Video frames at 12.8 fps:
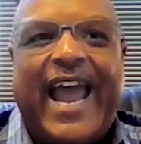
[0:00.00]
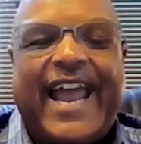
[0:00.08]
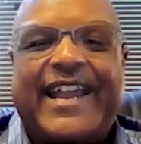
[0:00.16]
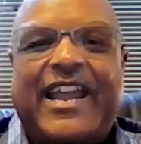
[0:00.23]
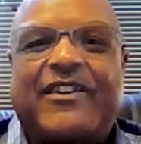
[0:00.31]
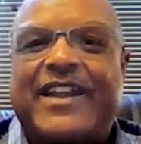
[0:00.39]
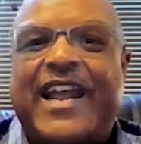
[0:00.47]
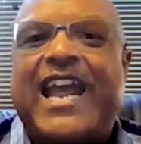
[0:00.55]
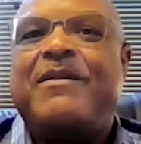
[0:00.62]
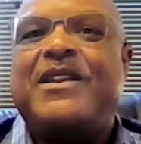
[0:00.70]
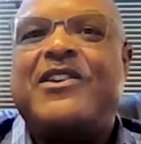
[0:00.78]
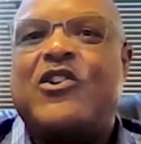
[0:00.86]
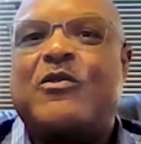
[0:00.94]
and they're
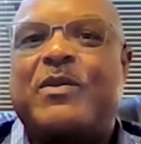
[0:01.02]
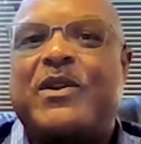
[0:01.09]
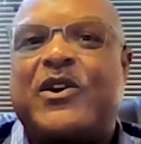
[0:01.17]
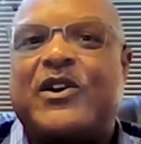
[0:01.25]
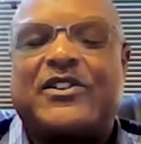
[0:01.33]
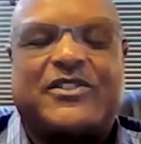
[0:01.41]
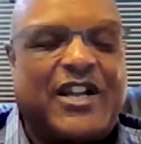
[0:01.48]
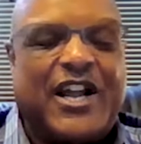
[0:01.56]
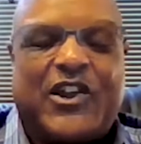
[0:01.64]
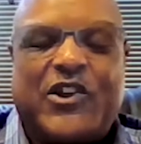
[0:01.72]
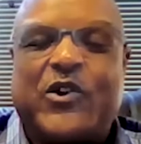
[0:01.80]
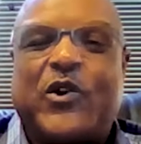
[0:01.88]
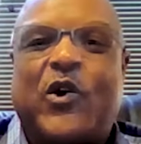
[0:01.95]
naming you because
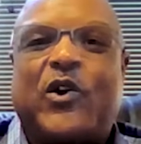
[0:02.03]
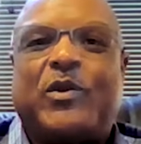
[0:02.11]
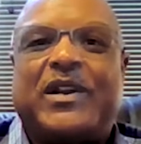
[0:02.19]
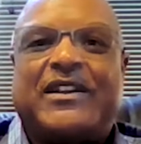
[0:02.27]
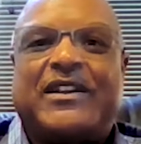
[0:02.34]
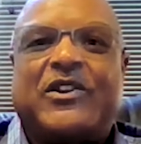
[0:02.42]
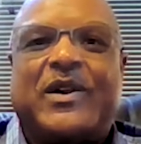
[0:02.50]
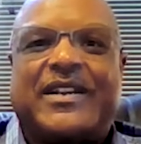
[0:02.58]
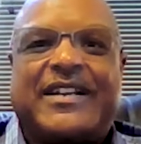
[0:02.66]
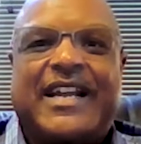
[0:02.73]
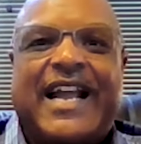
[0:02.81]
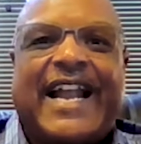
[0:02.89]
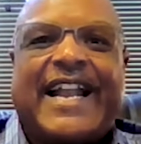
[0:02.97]
you're the only one to do it,
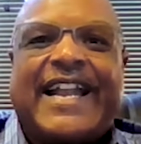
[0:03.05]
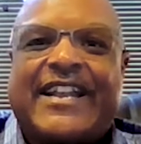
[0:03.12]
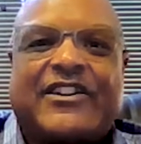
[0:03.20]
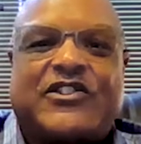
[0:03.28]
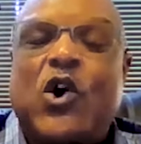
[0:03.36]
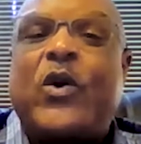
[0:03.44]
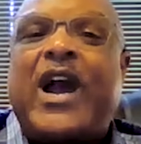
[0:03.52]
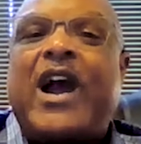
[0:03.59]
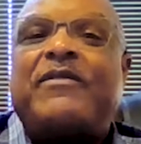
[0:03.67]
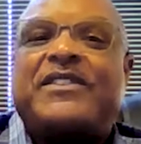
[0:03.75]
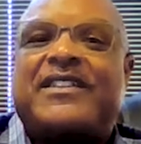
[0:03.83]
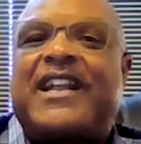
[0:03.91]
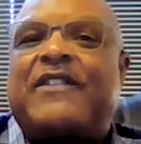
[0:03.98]
there's no
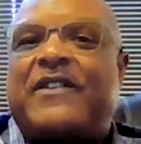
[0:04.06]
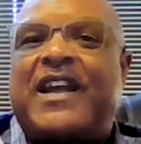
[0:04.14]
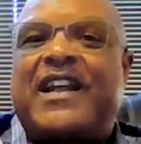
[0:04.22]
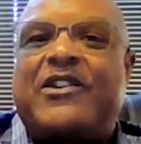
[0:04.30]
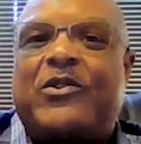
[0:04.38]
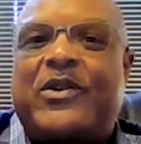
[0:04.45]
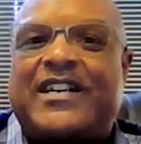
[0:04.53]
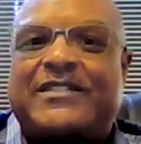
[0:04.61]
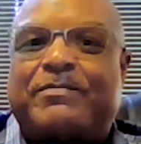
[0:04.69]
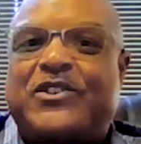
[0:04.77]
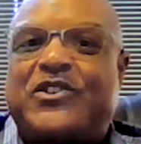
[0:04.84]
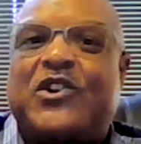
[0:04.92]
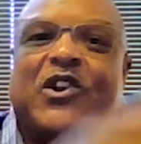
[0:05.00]
coverage left anywhere else,
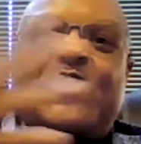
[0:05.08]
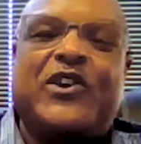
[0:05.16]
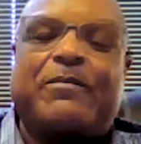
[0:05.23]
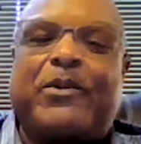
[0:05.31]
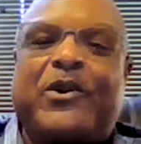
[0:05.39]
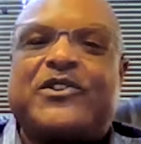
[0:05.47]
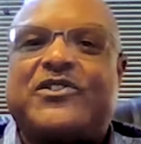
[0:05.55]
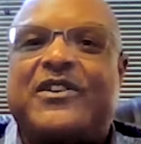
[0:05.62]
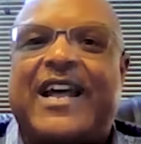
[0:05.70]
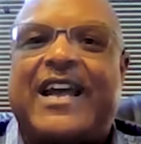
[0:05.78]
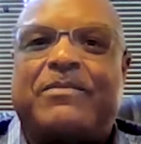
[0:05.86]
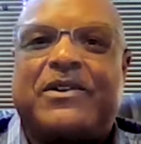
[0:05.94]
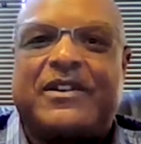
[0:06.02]
but you can go to your personal
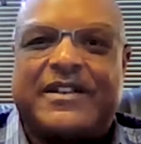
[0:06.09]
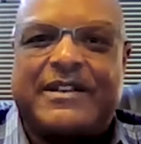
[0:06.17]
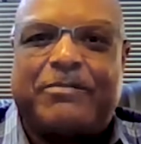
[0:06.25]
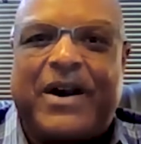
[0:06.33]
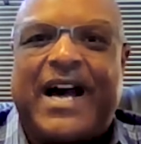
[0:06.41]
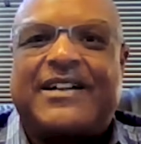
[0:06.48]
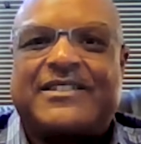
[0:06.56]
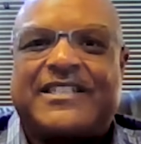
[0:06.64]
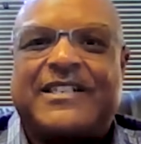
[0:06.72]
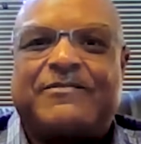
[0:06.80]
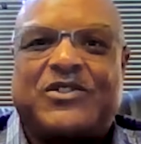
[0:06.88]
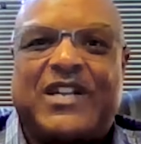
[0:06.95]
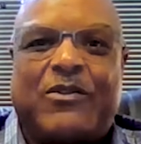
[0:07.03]
liability policy
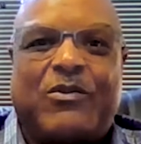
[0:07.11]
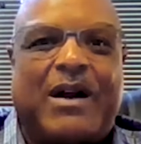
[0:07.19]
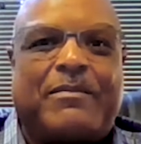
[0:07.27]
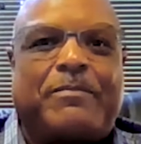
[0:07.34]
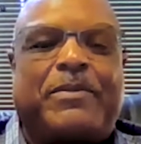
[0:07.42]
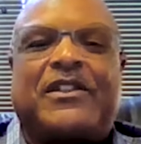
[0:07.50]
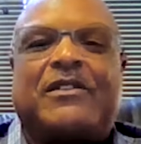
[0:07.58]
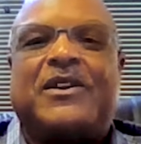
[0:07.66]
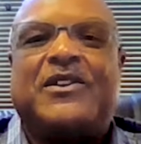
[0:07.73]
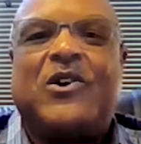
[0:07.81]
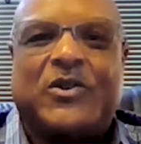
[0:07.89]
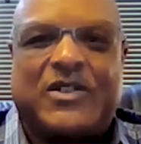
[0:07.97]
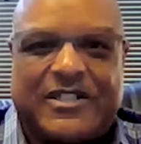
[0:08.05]
and say, well, I'm gonna put them on
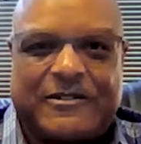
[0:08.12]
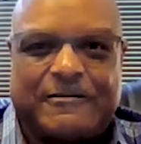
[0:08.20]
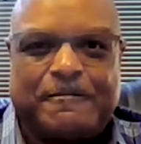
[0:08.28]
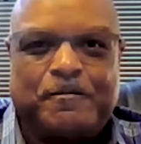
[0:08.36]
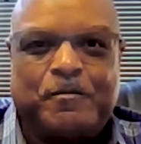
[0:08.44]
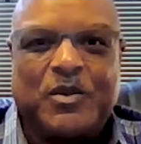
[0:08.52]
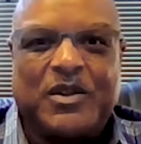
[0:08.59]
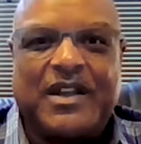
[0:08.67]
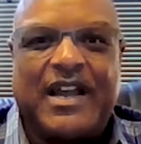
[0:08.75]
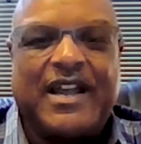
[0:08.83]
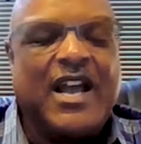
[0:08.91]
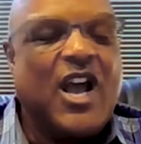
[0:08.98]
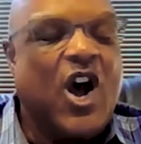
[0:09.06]
notice,
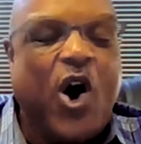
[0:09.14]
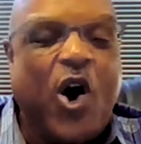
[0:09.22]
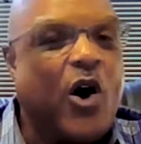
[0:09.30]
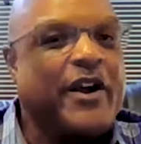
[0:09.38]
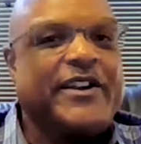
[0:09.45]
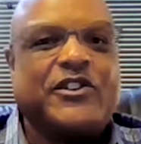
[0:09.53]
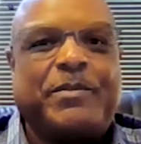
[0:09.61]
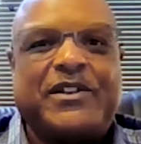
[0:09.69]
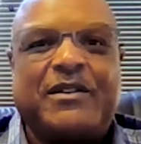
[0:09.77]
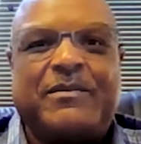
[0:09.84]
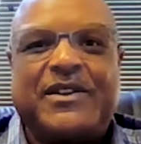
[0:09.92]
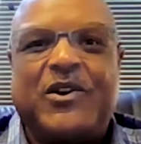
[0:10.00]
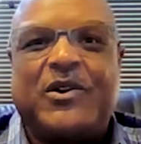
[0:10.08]
okay? All you do is put
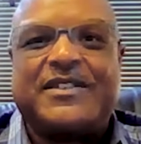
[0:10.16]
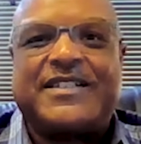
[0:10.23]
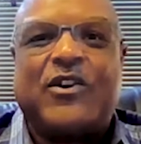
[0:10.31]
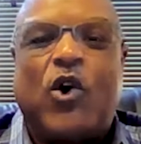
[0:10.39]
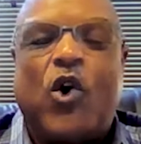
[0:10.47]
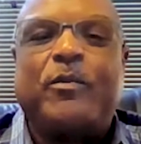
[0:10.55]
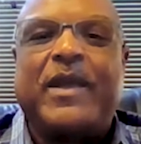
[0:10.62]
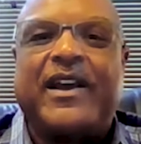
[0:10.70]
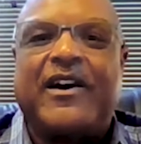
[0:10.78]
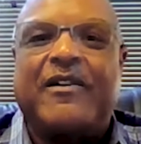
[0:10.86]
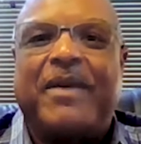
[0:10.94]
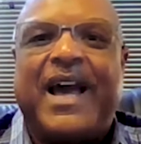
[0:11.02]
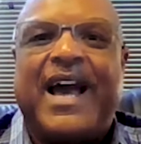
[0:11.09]
them on notice and hope they
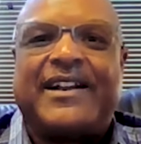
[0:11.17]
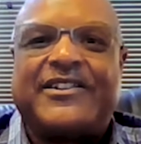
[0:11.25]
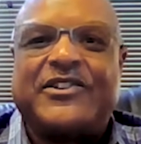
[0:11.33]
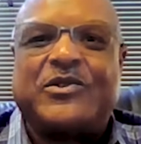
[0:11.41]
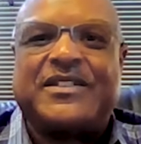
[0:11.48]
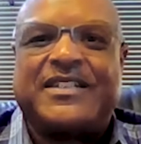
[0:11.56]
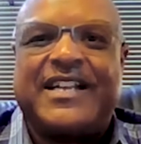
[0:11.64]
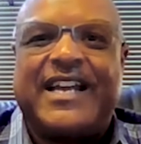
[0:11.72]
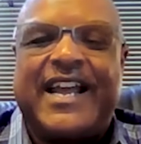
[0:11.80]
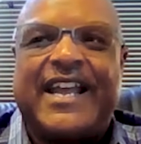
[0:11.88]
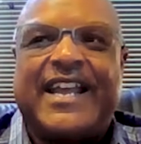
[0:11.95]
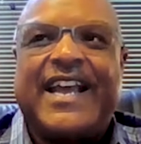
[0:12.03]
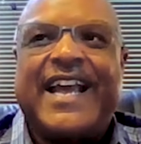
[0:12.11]
come back to you and
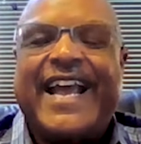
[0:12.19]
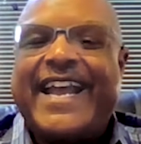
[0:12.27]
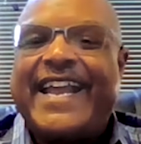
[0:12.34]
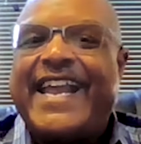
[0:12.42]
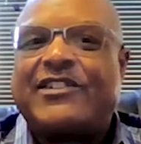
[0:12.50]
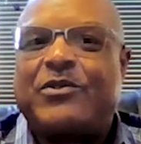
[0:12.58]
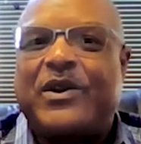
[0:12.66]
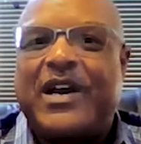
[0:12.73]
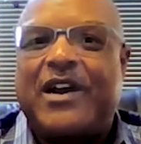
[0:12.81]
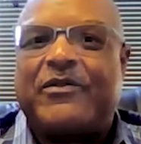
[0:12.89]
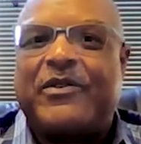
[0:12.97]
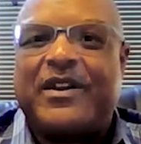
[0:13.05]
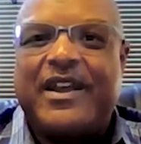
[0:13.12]
say, yes, we'll
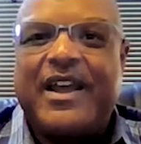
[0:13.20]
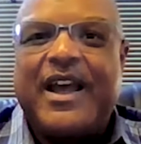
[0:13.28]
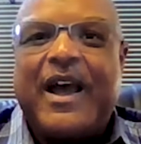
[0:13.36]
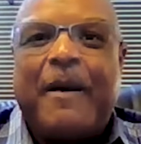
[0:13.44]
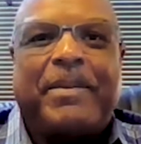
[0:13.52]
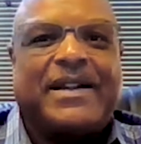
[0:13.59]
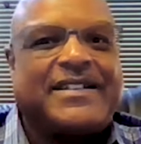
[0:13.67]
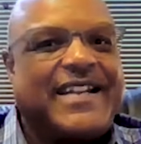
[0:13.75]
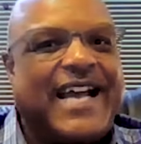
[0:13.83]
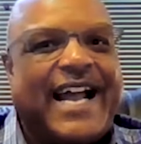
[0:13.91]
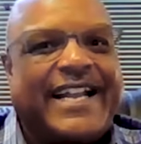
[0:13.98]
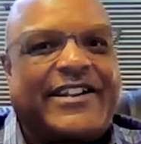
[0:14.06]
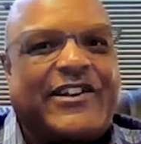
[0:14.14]
cover it. But it's
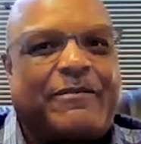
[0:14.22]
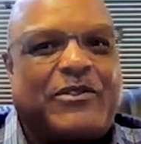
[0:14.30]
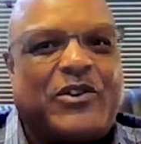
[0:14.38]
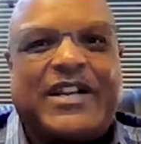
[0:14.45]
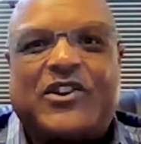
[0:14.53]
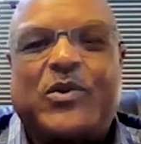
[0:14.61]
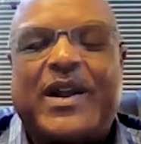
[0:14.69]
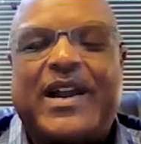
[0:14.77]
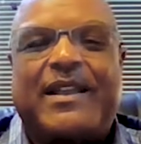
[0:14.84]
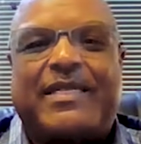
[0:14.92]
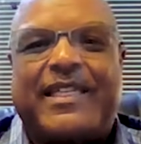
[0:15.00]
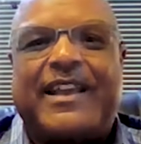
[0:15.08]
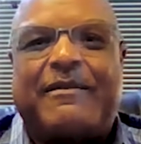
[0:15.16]
not in you didn't do
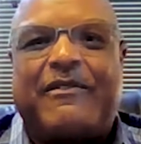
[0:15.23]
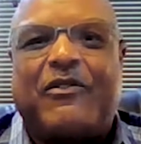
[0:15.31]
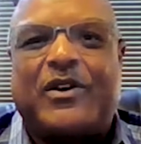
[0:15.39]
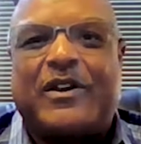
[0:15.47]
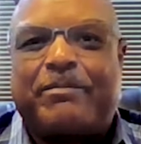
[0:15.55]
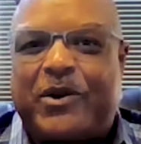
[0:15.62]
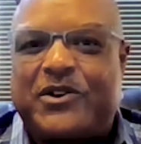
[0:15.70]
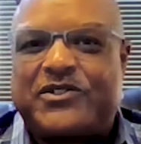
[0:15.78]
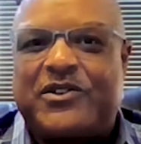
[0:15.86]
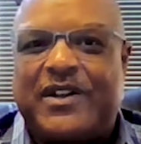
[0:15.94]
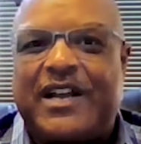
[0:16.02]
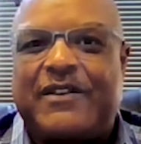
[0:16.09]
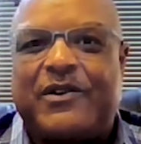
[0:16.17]
anything on a
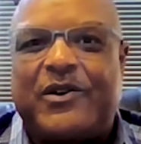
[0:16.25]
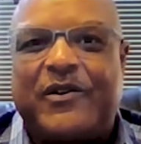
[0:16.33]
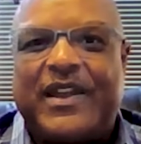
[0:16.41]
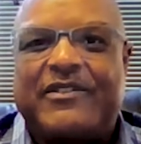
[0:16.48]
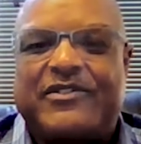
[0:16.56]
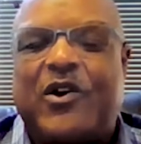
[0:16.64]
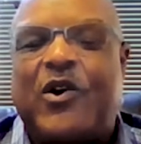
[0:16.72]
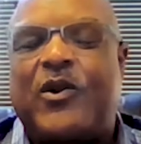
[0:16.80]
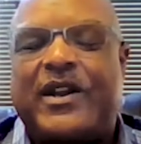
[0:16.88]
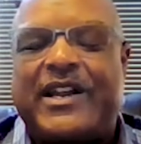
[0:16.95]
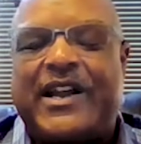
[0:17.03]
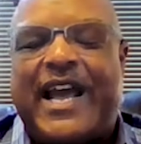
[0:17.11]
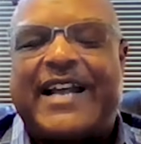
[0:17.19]
personal level. It's
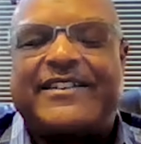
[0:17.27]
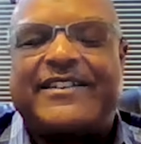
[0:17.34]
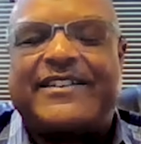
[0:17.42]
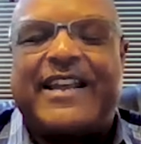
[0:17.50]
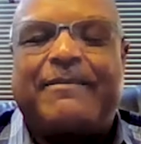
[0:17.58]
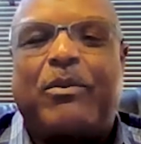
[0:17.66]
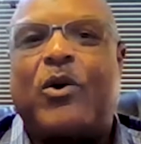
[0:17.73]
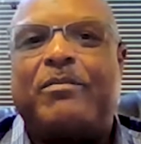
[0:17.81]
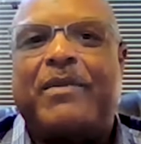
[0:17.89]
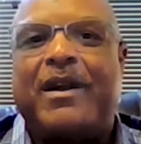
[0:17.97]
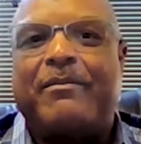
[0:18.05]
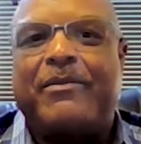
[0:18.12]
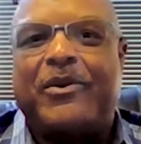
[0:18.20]
only as a
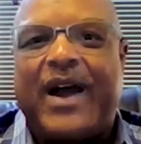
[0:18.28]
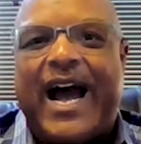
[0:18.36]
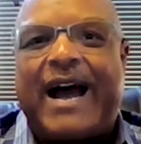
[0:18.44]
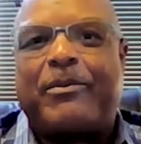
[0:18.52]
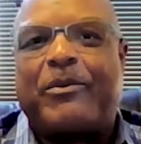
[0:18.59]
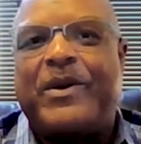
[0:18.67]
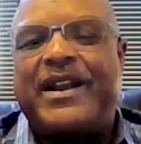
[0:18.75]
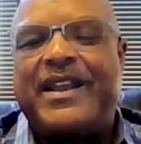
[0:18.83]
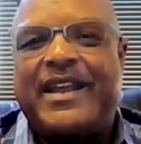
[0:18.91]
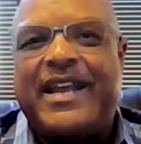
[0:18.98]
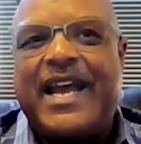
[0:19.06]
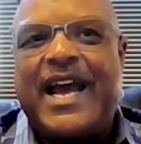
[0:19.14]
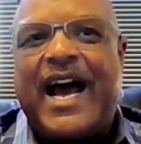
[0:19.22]
board member
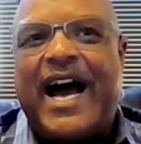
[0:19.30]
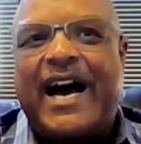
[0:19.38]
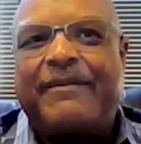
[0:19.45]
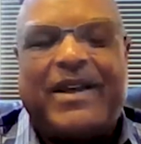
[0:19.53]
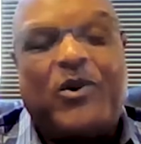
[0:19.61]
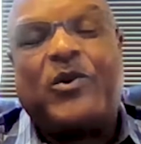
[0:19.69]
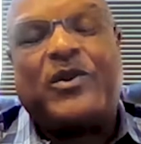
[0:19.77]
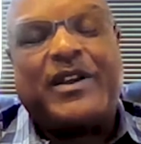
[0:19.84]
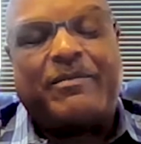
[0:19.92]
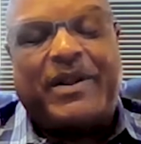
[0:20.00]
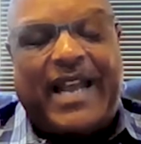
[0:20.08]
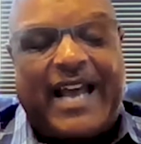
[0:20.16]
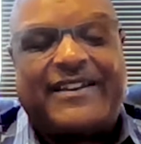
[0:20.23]
operating, not only,
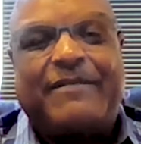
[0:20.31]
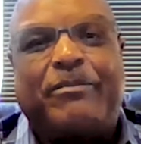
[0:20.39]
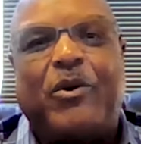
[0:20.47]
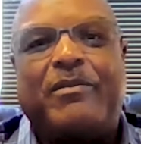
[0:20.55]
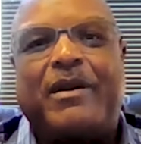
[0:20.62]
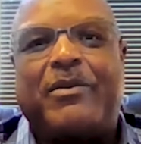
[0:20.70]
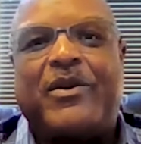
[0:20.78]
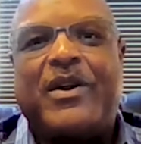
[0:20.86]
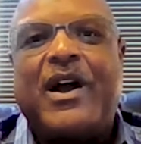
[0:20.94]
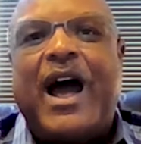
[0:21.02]
but as a board member